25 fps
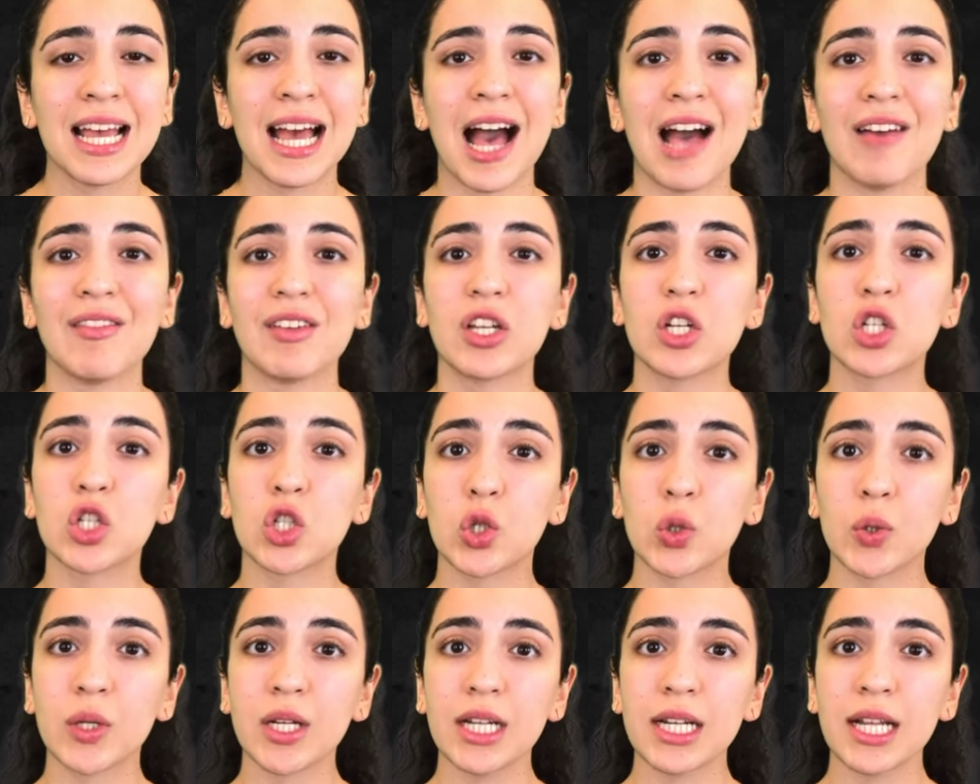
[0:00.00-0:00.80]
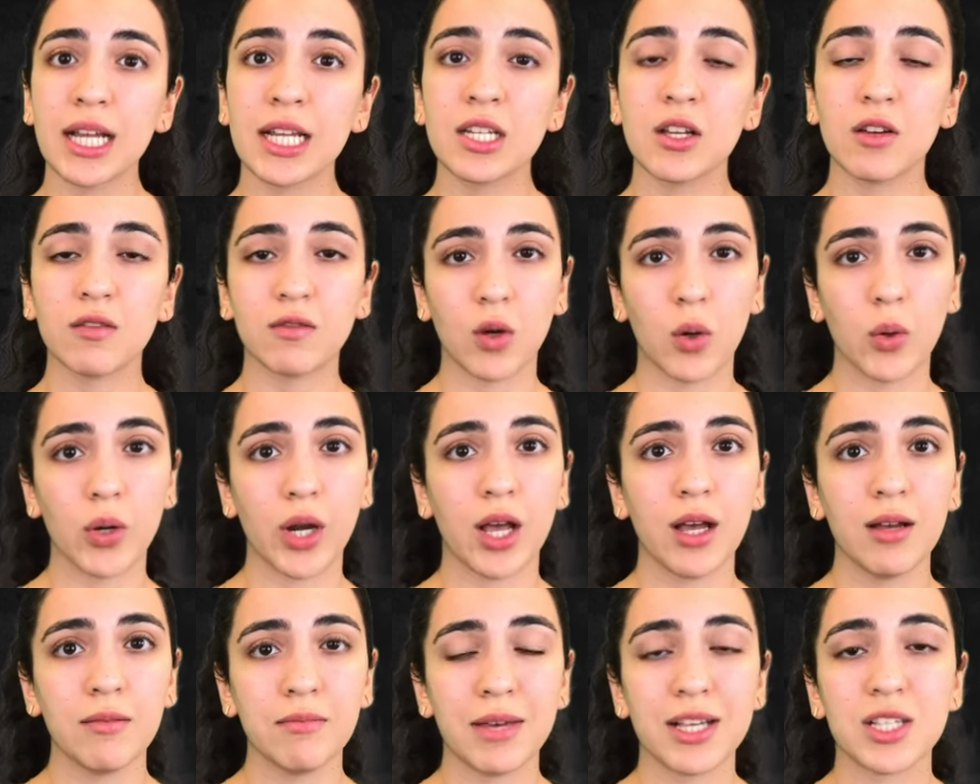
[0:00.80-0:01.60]
having treated
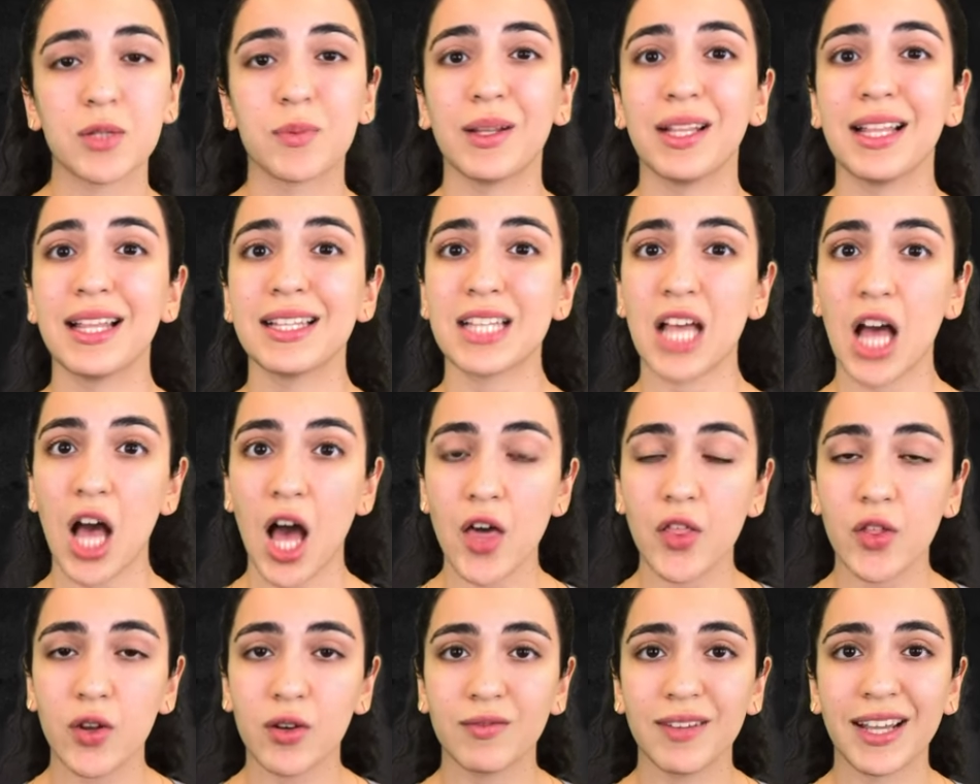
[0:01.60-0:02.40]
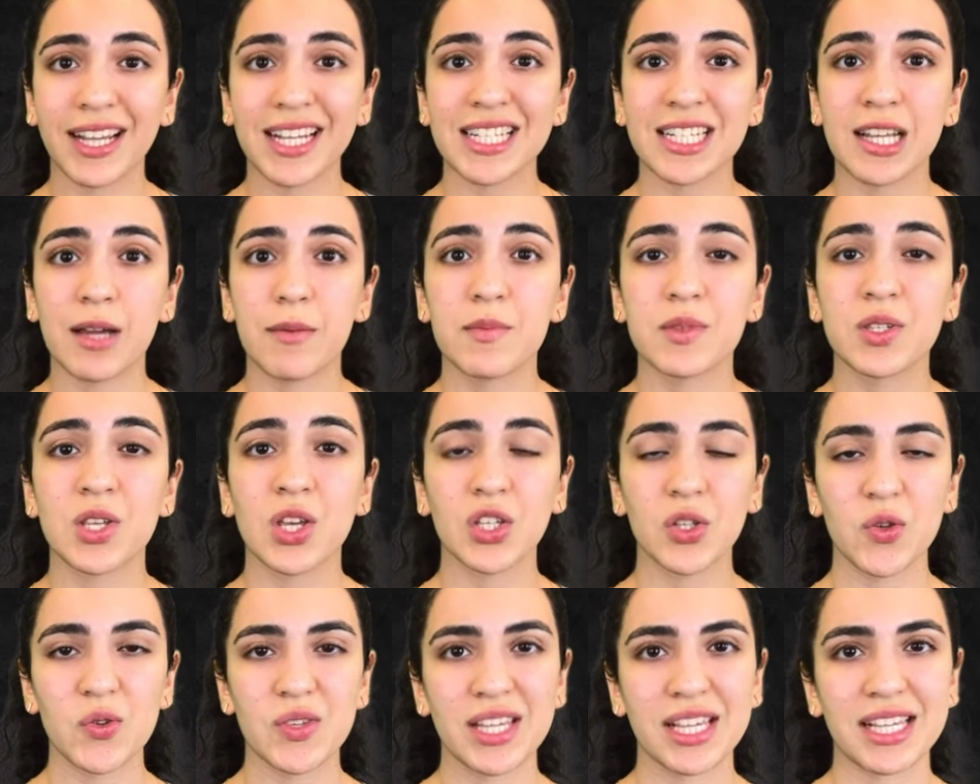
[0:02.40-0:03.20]
Bona as well as other victims
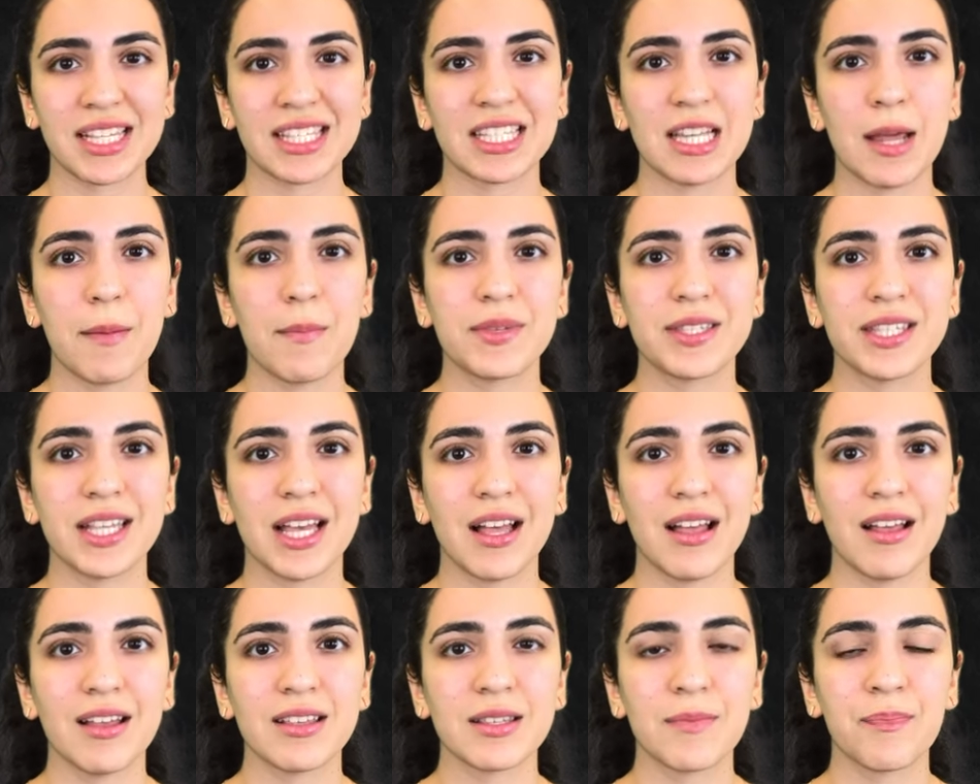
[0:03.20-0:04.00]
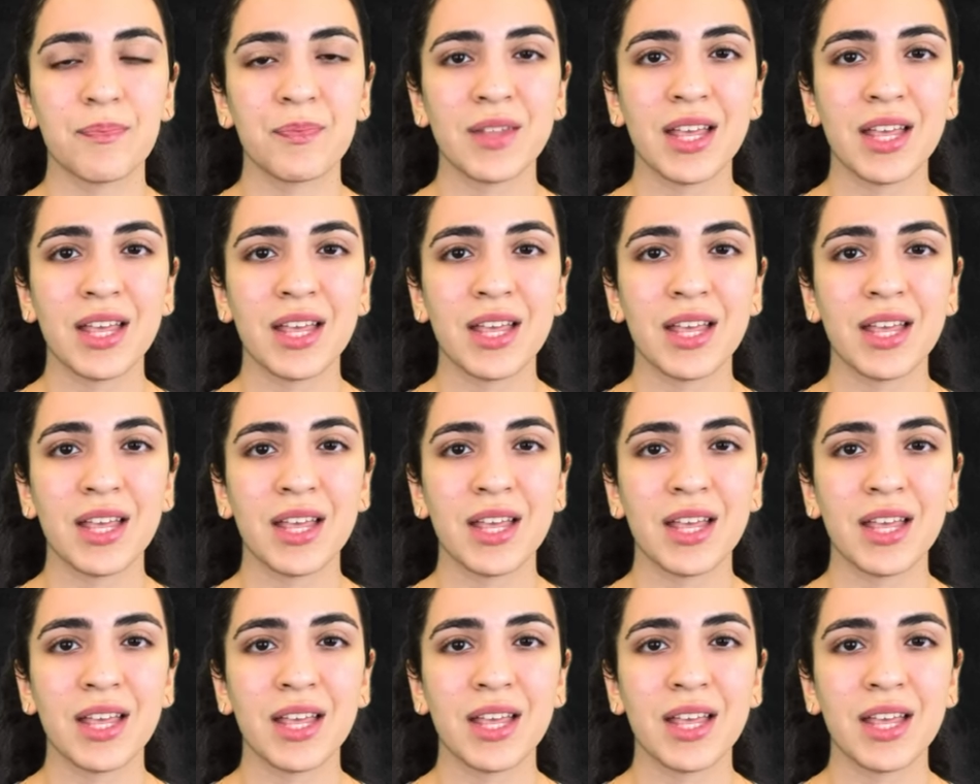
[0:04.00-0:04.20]
using stem cells,